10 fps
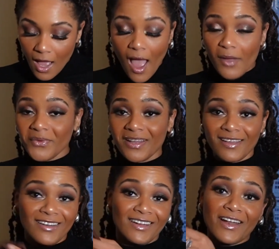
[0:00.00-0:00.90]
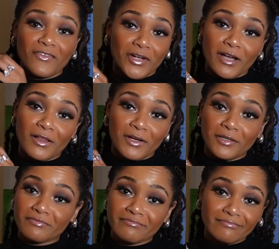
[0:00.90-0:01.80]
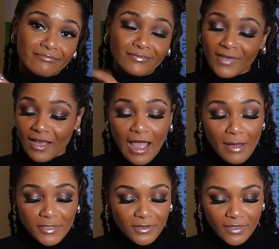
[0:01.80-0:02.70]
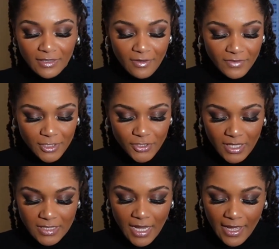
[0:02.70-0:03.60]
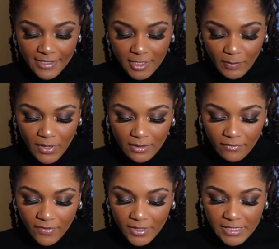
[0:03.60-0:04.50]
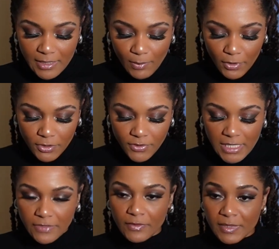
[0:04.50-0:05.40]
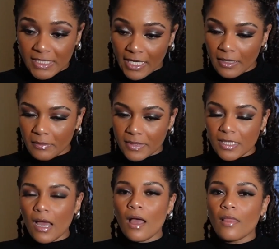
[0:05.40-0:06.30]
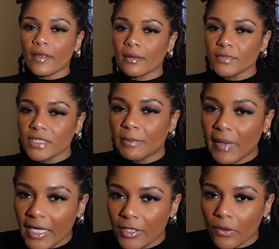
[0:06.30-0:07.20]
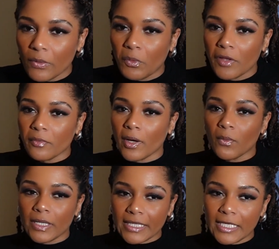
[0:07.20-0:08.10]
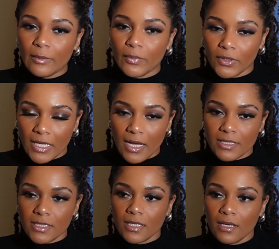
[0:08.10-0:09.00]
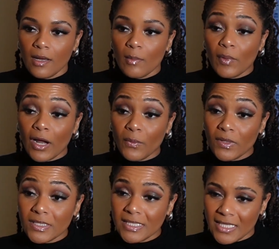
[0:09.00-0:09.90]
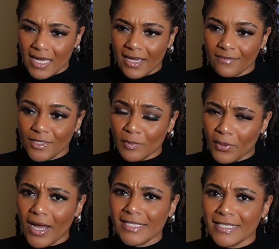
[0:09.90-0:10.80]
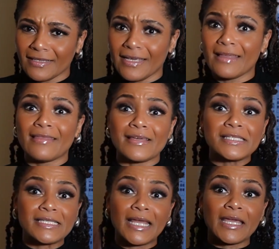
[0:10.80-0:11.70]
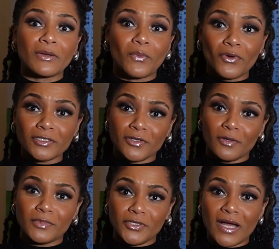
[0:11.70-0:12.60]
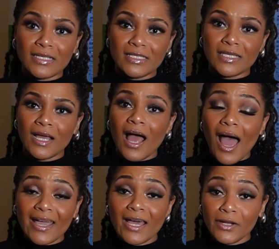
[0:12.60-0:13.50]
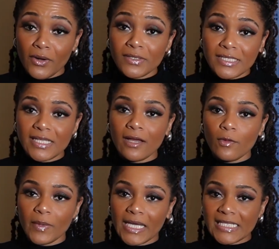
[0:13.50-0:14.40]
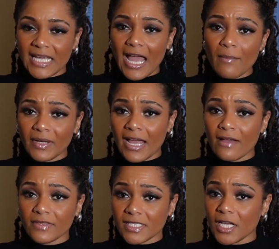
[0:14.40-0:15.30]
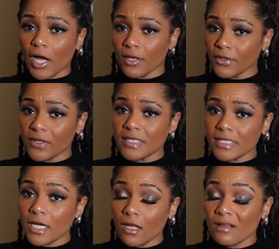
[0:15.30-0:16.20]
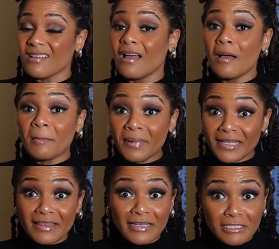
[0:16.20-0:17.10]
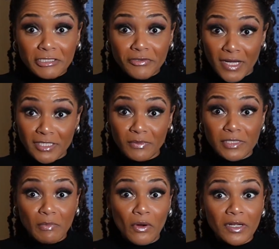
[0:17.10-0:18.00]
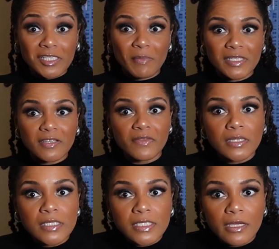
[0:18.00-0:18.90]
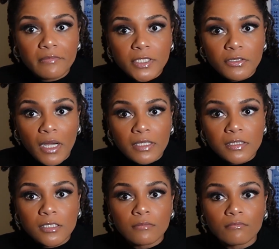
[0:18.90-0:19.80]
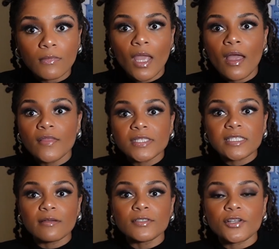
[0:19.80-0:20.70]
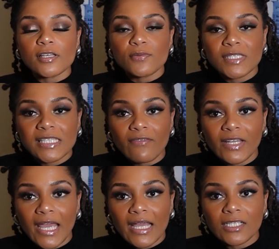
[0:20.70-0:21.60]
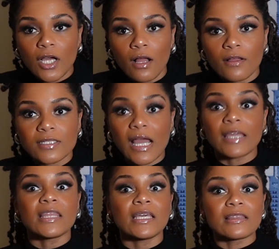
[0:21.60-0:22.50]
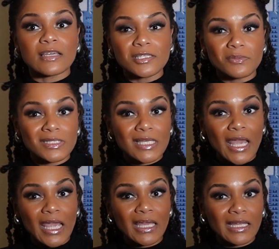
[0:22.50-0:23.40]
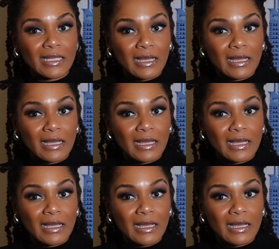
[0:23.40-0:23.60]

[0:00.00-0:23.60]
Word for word: I would get it in every color absolutely love this dress. I actually bought a very similar dress from Skims that I'm debating on whether I want to keep or not. But I will say, surprisingly, this naked wardrobe dress, I got it on sale because they happen to have this color on sale, but this dress was more expensive than the Skims dress. The Skims dress was $78. I think this was 89.